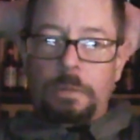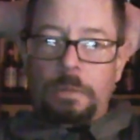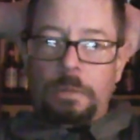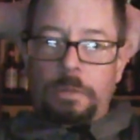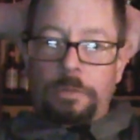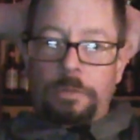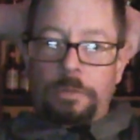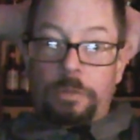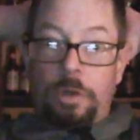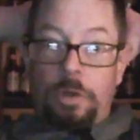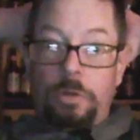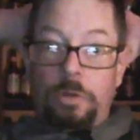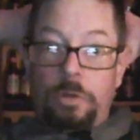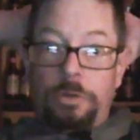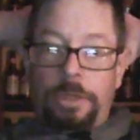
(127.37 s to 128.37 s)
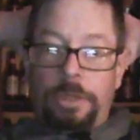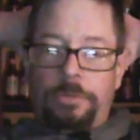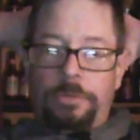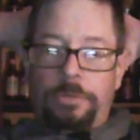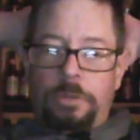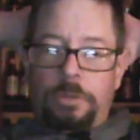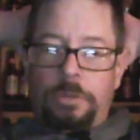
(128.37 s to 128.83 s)
So it's colder.
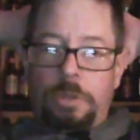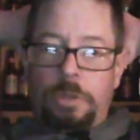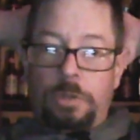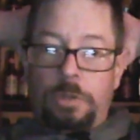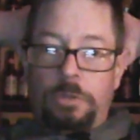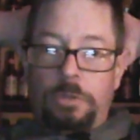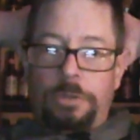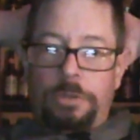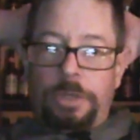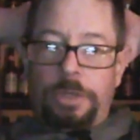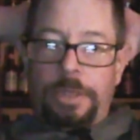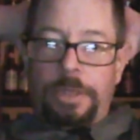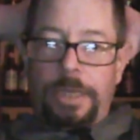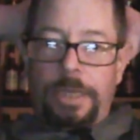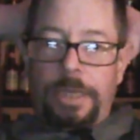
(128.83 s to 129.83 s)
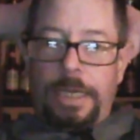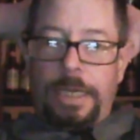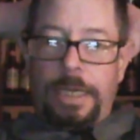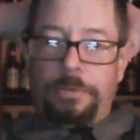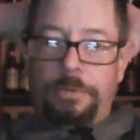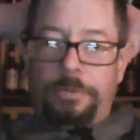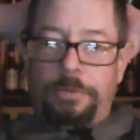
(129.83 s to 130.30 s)
It's colder in the
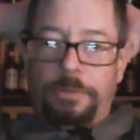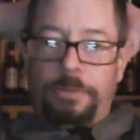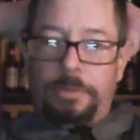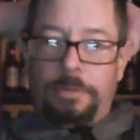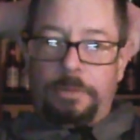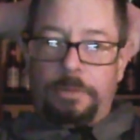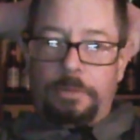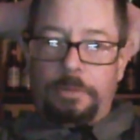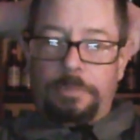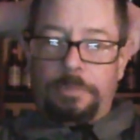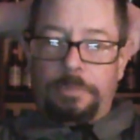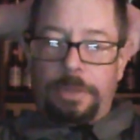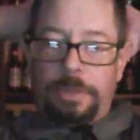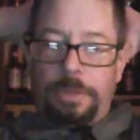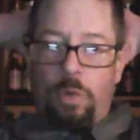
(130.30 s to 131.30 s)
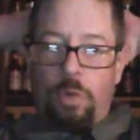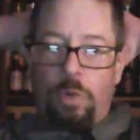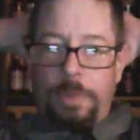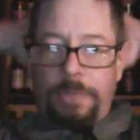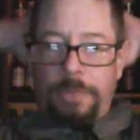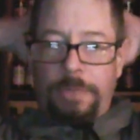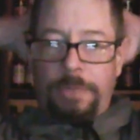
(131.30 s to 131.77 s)
house, but it's
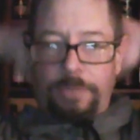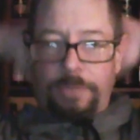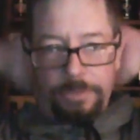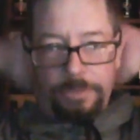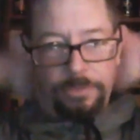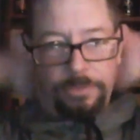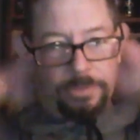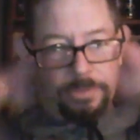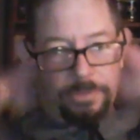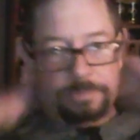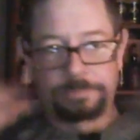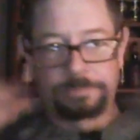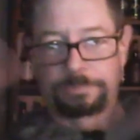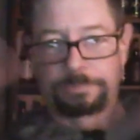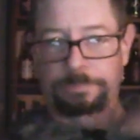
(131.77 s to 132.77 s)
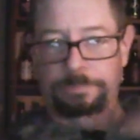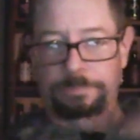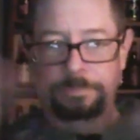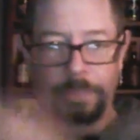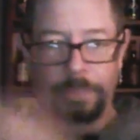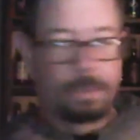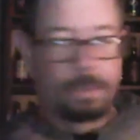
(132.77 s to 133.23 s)
warm outside. So
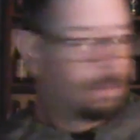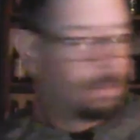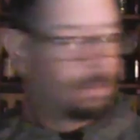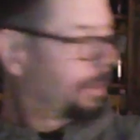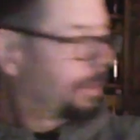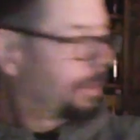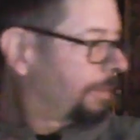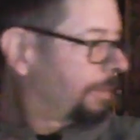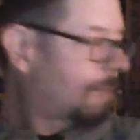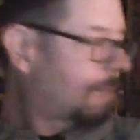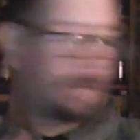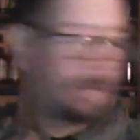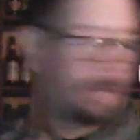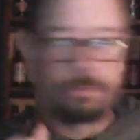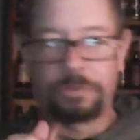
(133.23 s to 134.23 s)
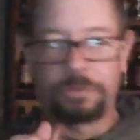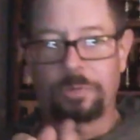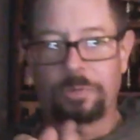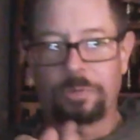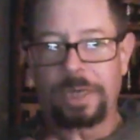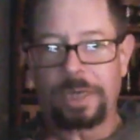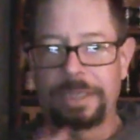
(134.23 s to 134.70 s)
now the bottles are
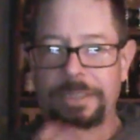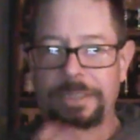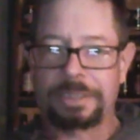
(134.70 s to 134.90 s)
sweating.